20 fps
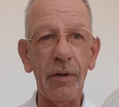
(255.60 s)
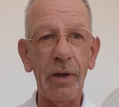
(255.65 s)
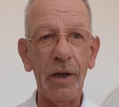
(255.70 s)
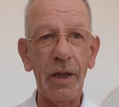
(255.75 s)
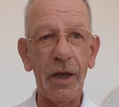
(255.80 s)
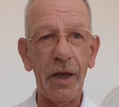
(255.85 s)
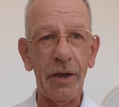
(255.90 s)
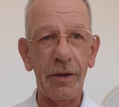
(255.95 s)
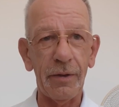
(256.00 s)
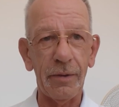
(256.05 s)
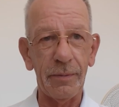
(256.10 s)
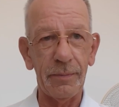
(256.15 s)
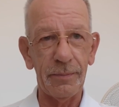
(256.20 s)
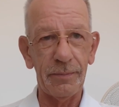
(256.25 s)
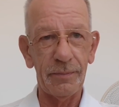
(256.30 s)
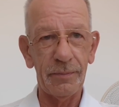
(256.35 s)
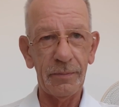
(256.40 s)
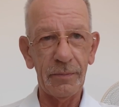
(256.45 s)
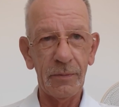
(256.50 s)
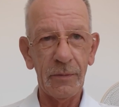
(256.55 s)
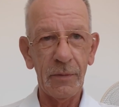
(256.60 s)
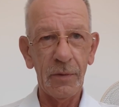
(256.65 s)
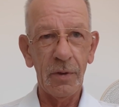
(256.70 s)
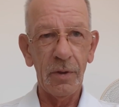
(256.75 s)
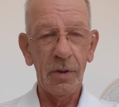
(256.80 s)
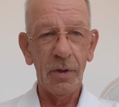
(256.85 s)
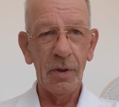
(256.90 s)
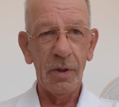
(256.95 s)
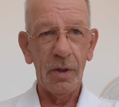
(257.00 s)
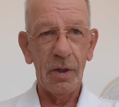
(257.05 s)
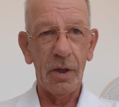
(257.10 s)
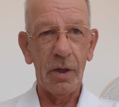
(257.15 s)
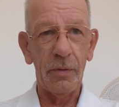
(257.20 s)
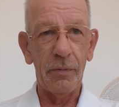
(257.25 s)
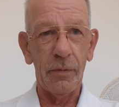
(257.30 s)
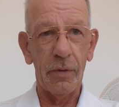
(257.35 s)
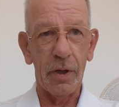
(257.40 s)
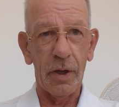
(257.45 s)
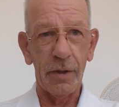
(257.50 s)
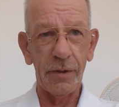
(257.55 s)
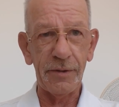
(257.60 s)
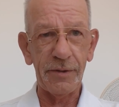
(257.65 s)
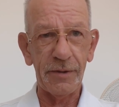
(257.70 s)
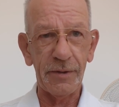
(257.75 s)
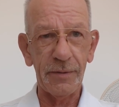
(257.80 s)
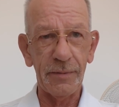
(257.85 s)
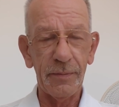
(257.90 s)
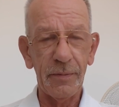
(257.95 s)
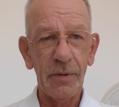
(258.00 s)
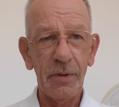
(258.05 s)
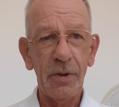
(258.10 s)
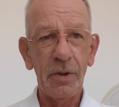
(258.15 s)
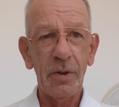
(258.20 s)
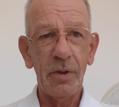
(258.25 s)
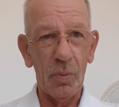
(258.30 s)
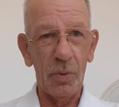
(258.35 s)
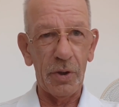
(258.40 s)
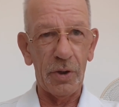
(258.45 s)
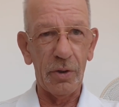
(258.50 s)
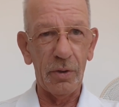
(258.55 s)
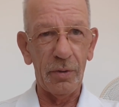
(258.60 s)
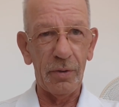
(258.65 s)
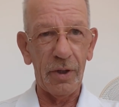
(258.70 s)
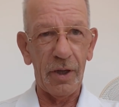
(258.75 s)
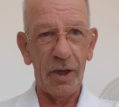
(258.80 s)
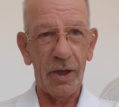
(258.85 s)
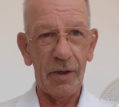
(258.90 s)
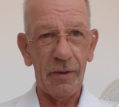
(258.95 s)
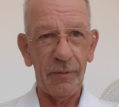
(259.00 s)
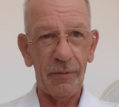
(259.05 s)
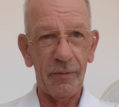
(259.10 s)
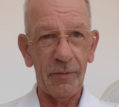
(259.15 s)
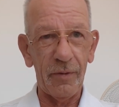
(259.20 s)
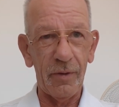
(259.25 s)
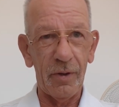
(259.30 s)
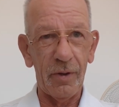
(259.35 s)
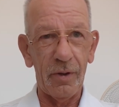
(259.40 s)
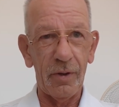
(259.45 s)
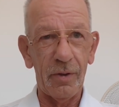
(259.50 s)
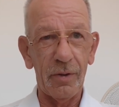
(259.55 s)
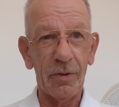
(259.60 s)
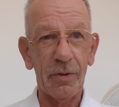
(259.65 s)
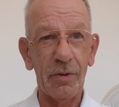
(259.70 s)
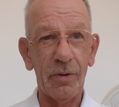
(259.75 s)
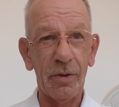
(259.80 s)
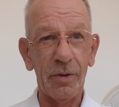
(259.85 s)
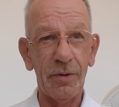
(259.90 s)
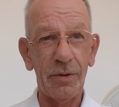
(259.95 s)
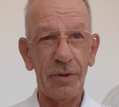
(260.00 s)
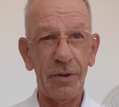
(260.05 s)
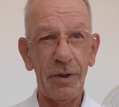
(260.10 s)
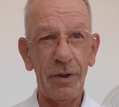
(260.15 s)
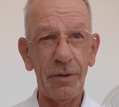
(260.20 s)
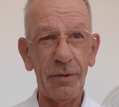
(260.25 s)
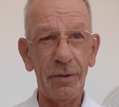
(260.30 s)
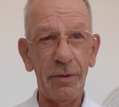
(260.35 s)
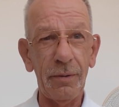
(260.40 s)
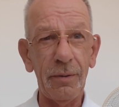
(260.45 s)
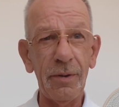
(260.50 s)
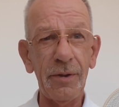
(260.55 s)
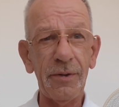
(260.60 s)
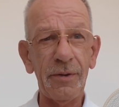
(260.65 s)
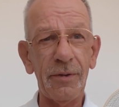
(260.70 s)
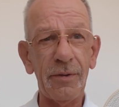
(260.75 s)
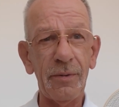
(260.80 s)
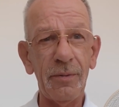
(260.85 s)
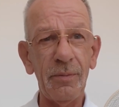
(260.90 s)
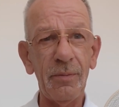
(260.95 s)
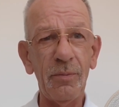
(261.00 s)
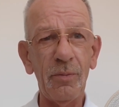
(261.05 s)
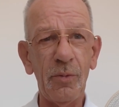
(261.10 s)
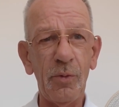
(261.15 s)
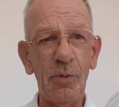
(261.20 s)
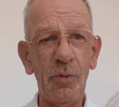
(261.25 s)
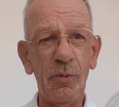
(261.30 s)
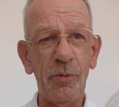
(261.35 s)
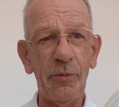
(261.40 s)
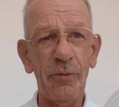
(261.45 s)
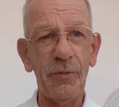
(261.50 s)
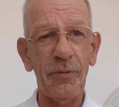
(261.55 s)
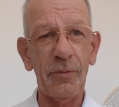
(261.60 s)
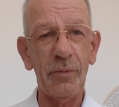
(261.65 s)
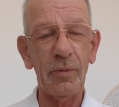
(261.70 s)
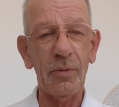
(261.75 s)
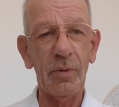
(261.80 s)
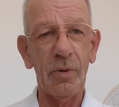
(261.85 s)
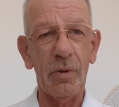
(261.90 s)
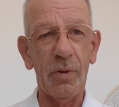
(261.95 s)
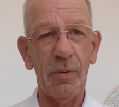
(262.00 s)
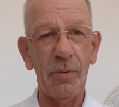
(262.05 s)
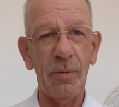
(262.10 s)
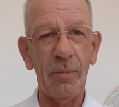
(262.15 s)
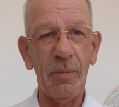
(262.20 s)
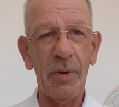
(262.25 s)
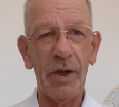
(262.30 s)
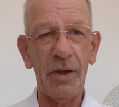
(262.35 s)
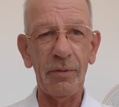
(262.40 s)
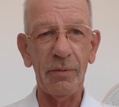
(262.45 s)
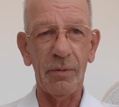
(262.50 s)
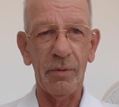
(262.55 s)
the ladder. And thus, we could have a continuous move on the main